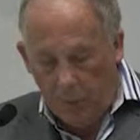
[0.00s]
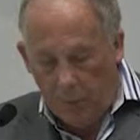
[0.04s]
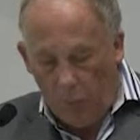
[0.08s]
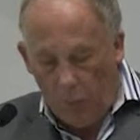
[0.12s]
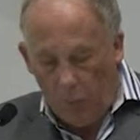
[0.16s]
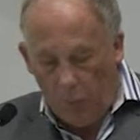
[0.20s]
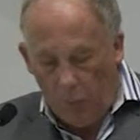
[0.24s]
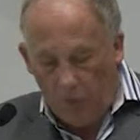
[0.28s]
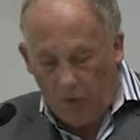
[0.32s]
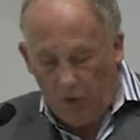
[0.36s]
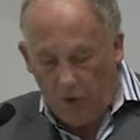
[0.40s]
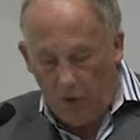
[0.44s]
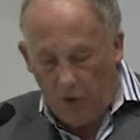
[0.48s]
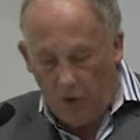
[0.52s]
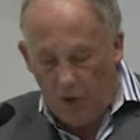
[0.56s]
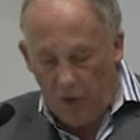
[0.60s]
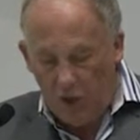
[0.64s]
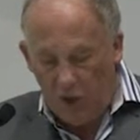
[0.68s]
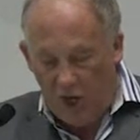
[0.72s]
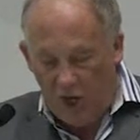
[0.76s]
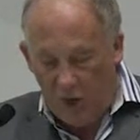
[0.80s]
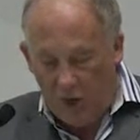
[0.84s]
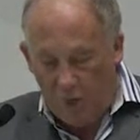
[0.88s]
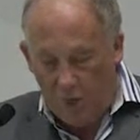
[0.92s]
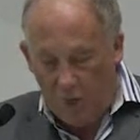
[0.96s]
research
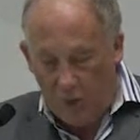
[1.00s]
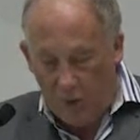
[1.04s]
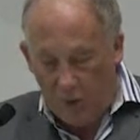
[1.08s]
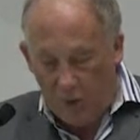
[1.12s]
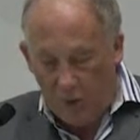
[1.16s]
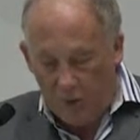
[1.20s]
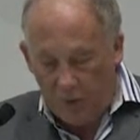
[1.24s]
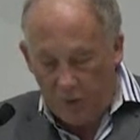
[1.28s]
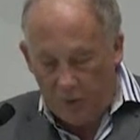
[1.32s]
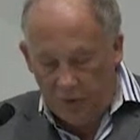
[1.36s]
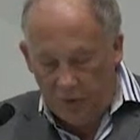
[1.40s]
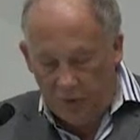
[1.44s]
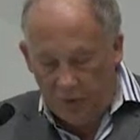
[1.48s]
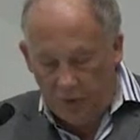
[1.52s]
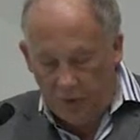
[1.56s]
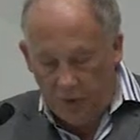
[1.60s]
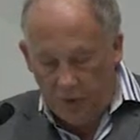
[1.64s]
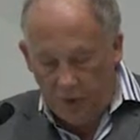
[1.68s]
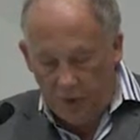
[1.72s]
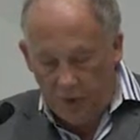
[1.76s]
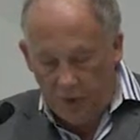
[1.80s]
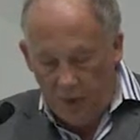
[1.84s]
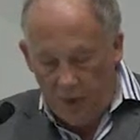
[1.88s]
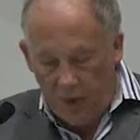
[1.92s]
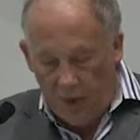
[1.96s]
outputs.
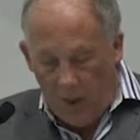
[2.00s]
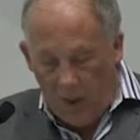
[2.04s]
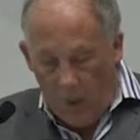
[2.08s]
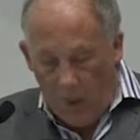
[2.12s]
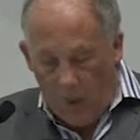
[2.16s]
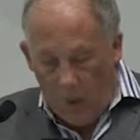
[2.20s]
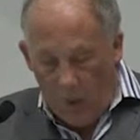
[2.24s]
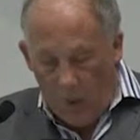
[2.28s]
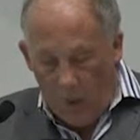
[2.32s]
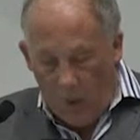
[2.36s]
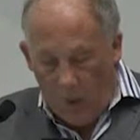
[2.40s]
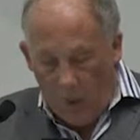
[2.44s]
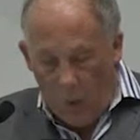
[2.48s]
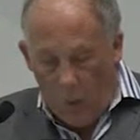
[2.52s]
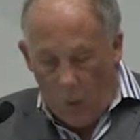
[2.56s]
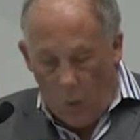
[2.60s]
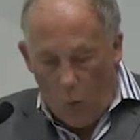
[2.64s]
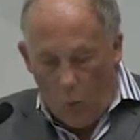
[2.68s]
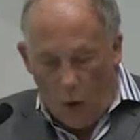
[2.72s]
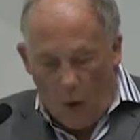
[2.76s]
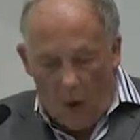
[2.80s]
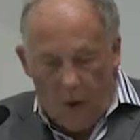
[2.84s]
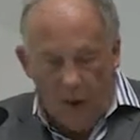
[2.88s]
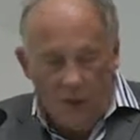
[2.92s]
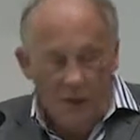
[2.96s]

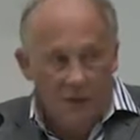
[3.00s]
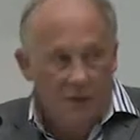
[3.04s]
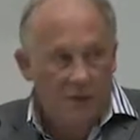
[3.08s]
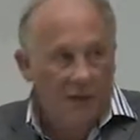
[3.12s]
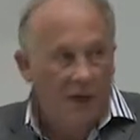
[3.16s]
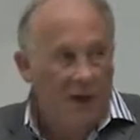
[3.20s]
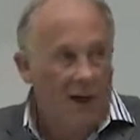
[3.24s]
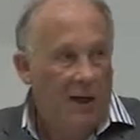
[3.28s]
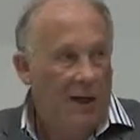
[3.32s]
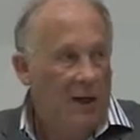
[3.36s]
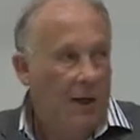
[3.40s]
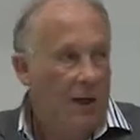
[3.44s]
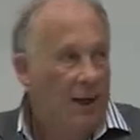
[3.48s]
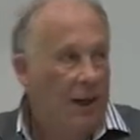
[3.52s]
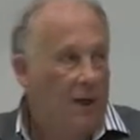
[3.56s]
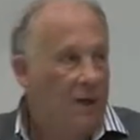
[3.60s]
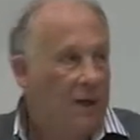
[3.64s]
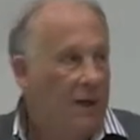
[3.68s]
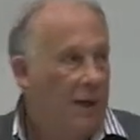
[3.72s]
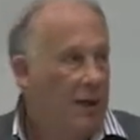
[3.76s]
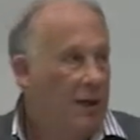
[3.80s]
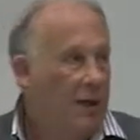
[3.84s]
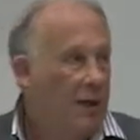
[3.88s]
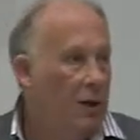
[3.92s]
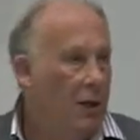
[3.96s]
Why is that? I
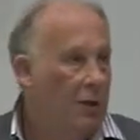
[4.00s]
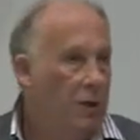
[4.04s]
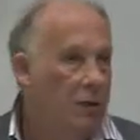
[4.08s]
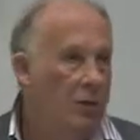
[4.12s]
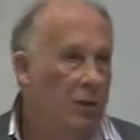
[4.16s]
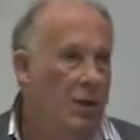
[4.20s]
think there are